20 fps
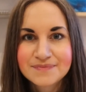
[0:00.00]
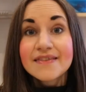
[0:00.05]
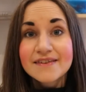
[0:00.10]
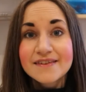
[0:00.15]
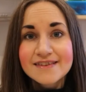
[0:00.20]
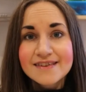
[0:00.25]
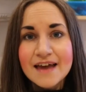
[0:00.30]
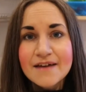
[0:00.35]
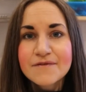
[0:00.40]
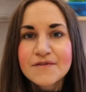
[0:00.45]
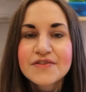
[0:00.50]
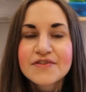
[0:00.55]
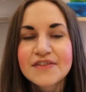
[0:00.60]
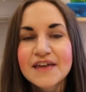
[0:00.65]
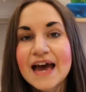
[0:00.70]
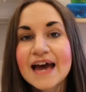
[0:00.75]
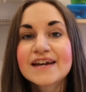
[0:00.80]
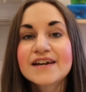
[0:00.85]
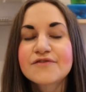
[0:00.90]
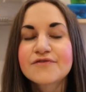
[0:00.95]
The seventh
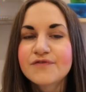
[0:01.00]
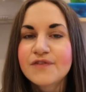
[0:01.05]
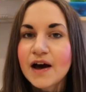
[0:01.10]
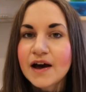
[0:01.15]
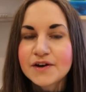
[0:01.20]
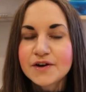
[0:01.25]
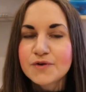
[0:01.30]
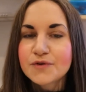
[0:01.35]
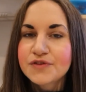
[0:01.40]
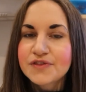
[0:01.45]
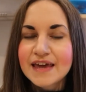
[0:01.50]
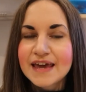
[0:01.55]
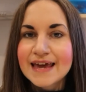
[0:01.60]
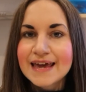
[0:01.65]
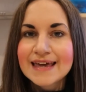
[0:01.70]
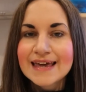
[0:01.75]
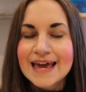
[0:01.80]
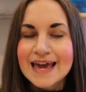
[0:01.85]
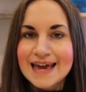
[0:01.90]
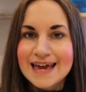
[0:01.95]
and final
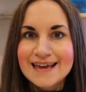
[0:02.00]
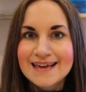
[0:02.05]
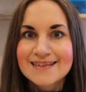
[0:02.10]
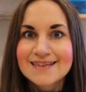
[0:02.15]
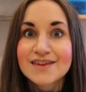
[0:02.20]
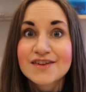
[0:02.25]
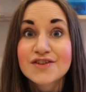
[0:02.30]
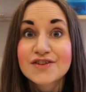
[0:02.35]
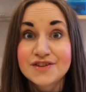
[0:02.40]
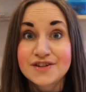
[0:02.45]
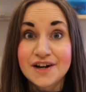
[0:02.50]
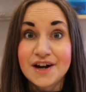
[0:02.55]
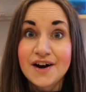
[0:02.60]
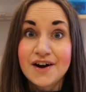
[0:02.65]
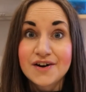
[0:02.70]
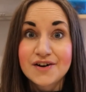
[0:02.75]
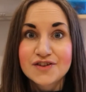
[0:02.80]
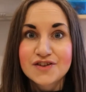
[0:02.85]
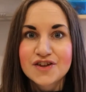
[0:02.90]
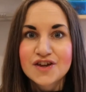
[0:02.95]
thing is
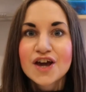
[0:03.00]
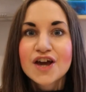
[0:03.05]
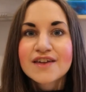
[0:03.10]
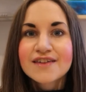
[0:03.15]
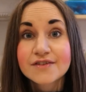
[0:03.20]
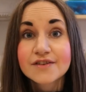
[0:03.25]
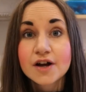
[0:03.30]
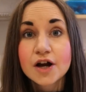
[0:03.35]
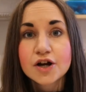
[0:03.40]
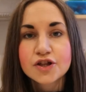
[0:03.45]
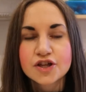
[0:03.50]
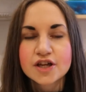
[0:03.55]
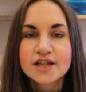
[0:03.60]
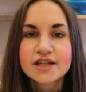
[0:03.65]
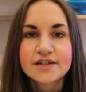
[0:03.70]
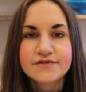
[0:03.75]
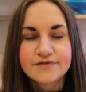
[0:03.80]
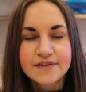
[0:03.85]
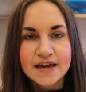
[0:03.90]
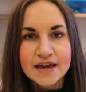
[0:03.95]
starch. Starch
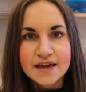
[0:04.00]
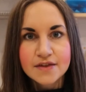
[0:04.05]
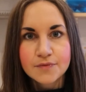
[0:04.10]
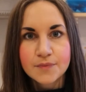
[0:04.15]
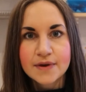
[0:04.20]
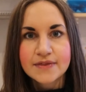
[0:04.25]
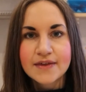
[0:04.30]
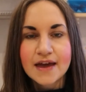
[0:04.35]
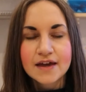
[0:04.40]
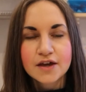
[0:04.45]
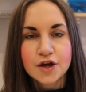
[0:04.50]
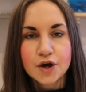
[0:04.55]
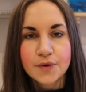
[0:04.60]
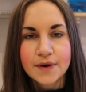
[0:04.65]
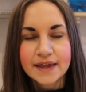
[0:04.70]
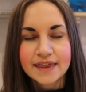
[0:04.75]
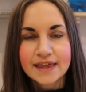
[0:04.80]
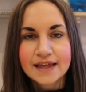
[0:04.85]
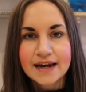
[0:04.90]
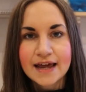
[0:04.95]
interferes with egg
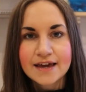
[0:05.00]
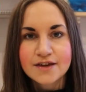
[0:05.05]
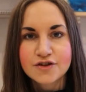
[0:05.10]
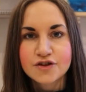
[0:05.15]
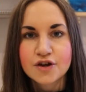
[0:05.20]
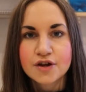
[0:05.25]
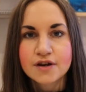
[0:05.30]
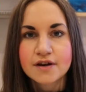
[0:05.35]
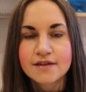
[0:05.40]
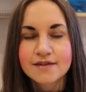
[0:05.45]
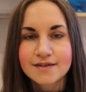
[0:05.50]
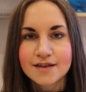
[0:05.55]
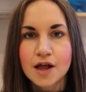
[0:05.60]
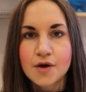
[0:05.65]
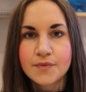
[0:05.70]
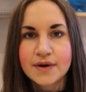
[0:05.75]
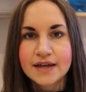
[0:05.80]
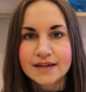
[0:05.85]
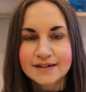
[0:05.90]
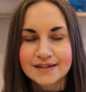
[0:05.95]
coagulation,
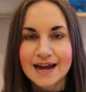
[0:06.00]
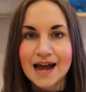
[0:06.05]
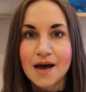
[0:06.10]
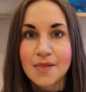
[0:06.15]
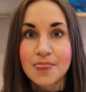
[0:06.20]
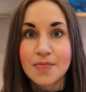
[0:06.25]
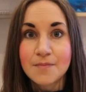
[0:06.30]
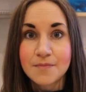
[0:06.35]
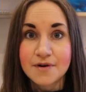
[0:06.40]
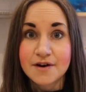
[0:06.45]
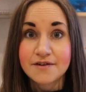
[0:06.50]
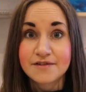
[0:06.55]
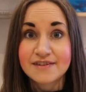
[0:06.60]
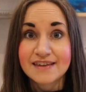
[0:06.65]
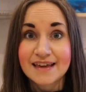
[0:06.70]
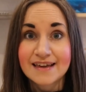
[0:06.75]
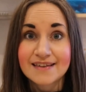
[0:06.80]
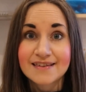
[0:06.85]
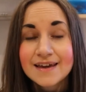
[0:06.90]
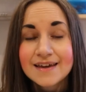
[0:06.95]
slowing down the
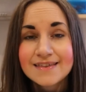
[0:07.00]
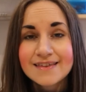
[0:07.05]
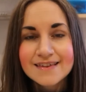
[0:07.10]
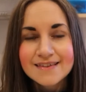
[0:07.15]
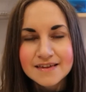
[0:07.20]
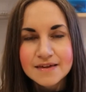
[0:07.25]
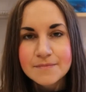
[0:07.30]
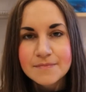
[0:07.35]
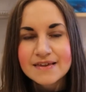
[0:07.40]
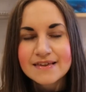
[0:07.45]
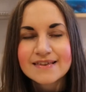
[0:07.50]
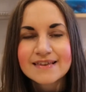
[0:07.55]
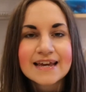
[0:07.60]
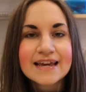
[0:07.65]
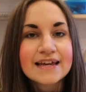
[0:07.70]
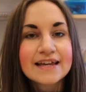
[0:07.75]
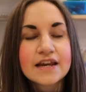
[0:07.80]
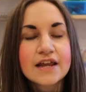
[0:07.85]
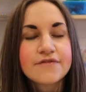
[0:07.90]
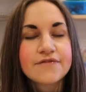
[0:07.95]
process. This can be
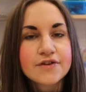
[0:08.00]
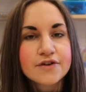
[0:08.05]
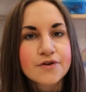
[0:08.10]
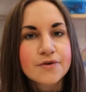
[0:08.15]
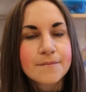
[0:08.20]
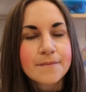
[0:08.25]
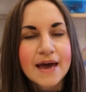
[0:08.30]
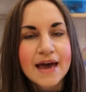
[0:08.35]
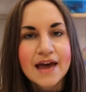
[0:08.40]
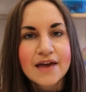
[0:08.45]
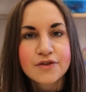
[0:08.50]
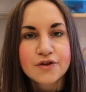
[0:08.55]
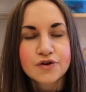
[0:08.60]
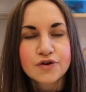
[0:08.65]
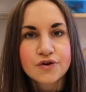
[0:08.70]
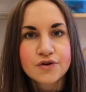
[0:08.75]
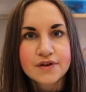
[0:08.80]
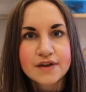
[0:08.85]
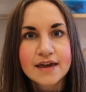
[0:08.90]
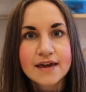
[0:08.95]
seen if you compare the
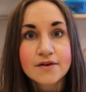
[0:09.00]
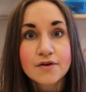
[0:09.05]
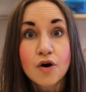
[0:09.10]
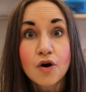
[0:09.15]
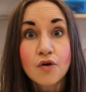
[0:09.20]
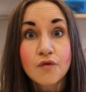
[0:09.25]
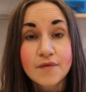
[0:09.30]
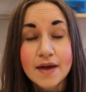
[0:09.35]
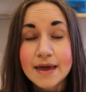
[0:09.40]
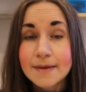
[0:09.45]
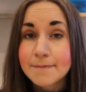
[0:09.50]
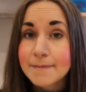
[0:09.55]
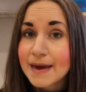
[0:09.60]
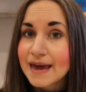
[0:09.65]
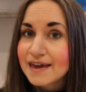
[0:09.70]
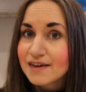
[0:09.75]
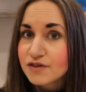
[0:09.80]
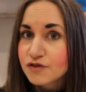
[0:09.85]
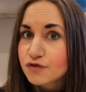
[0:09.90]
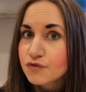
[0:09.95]
cooking of a
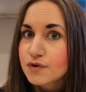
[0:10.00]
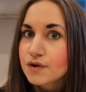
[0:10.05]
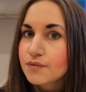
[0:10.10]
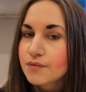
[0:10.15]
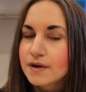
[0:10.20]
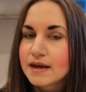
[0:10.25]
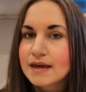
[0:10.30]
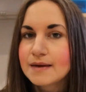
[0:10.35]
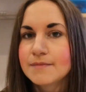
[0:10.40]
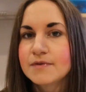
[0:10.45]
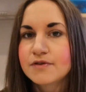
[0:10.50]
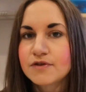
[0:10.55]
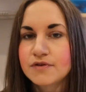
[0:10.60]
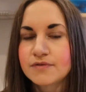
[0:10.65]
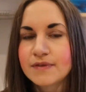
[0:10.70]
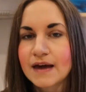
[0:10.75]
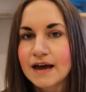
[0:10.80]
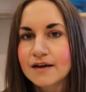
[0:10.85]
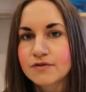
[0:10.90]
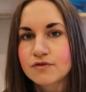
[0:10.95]
pastry cream to
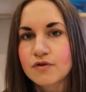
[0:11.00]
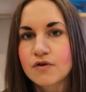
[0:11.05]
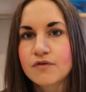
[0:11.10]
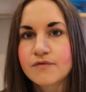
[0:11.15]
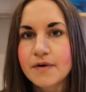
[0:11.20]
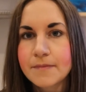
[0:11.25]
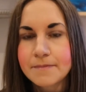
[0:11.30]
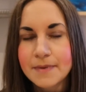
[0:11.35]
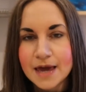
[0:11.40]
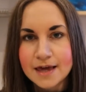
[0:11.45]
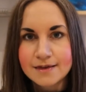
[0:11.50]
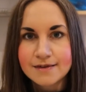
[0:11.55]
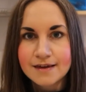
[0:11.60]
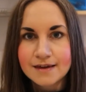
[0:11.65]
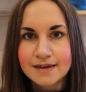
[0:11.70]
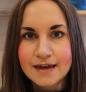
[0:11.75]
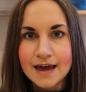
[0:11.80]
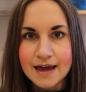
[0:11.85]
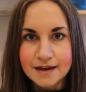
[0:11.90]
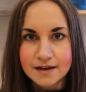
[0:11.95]
that of a
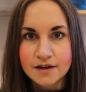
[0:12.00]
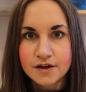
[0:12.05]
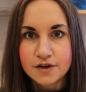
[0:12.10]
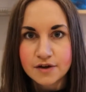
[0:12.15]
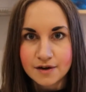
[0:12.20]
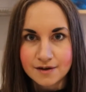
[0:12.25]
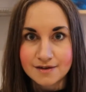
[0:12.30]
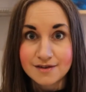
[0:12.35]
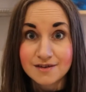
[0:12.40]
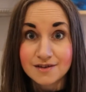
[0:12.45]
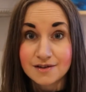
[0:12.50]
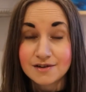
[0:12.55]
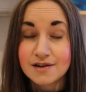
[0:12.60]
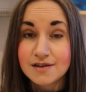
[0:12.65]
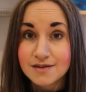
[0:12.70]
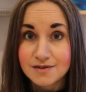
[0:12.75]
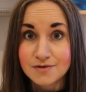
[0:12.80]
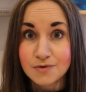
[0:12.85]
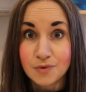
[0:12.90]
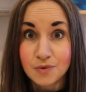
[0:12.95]
basic egg custard
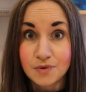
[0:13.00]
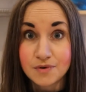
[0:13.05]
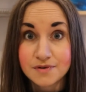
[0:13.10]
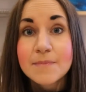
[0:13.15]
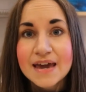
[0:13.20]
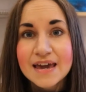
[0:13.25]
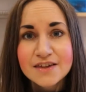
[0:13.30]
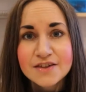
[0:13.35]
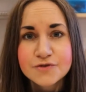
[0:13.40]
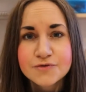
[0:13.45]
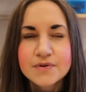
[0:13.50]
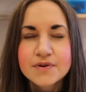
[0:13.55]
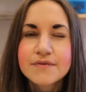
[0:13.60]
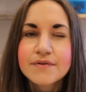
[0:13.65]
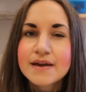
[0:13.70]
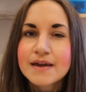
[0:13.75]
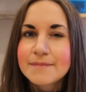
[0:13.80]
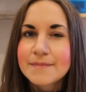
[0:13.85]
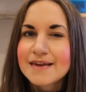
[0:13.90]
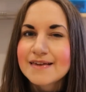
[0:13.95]
sauce. Pastry
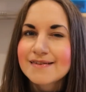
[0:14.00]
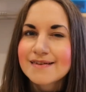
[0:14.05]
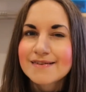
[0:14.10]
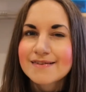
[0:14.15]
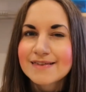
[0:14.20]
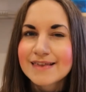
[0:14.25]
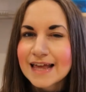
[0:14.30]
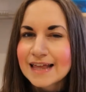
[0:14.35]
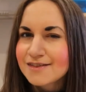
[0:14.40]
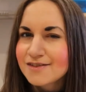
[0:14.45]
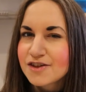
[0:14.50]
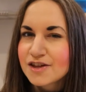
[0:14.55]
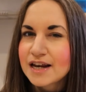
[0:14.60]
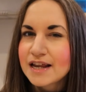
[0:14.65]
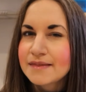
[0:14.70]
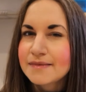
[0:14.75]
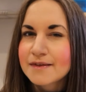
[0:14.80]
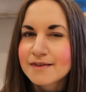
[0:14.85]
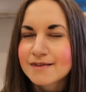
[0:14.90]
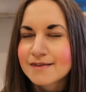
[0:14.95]
cream is
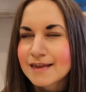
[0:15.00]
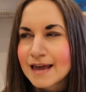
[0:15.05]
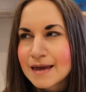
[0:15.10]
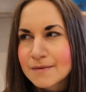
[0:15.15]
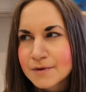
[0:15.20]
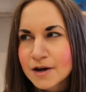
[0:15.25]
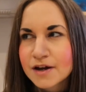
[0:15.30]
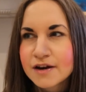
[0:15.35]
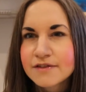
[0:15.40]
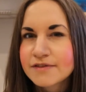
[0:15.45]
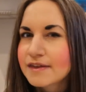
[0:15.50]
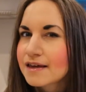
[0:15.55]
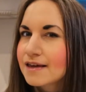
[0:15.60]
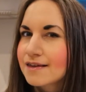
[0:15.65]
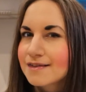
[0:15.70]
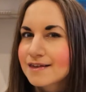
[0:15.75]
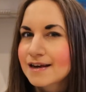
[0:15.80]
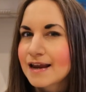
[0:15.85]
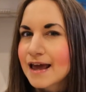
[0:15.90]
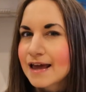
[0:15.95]
essentially the same kind of thing
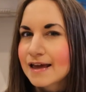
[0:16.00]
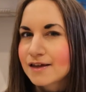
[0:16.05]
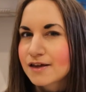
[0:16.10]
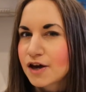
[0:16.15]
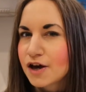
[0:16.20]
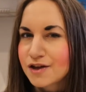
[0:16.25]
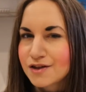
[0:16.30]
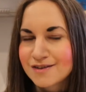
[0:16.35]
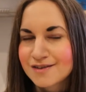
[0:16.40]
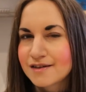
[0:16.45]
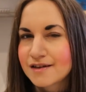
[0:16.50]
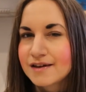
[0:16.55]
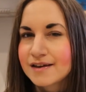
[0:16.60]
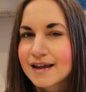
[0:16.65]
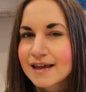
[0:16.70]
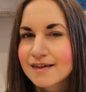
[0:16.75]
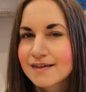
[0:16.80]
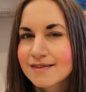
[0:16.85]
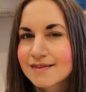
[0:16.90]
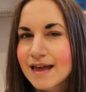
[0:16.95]
as an egg custard,
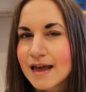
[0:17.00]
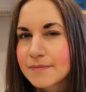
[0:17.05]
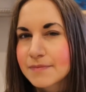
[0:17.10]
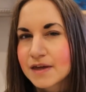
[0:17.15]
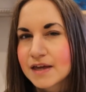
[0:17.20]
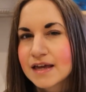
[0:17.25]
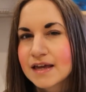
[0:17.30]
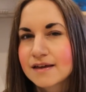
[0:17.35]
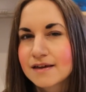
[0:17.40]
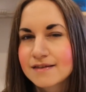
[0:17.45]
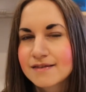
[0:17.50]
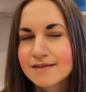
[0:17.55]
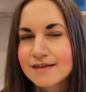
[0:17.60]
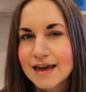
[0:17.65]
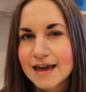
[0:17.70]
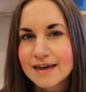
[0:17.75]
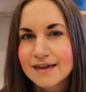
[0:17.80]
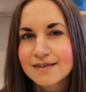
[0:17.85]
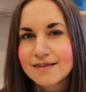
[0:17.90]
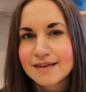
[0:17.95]
except that it
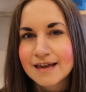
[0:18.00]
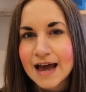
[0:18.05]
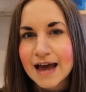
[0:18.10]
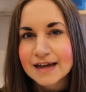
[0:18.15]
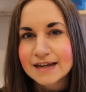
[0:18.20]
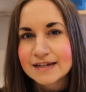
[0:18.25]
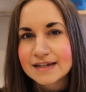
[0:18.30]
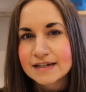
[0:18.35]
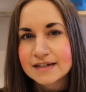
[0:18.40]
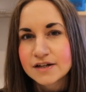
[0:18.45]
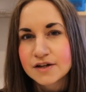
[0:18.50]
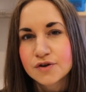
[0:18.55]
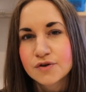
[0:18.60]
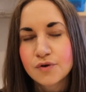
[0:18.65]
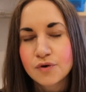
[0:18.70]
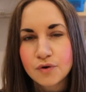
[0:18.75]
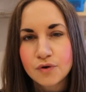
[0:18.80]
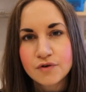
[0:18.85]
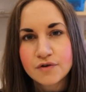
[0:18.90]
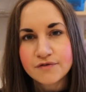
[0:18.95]
contains added
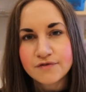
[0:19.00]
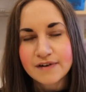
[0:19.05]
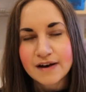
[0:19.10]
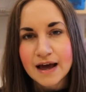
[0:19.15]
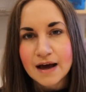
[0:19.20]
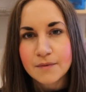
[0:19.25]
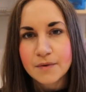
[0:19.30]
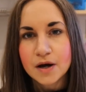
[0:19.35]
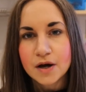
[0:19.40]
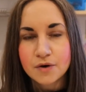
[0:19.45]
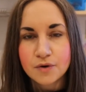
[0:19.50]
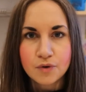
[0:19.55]
corn flour